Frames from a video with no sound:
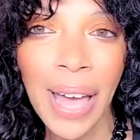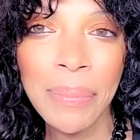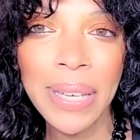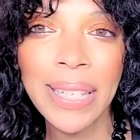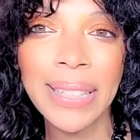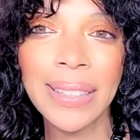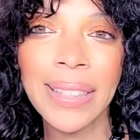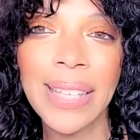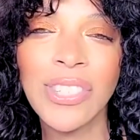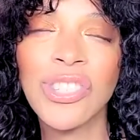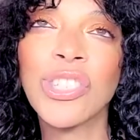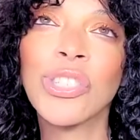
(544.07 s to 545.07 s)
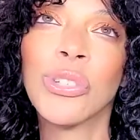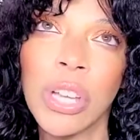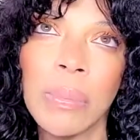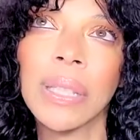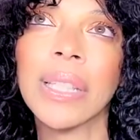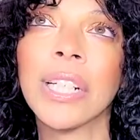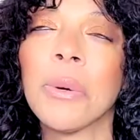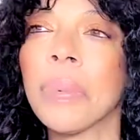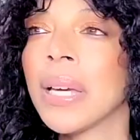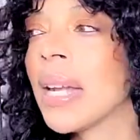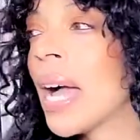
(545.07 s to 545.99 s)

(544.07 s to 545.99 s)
I mean, let's just dream a little bit.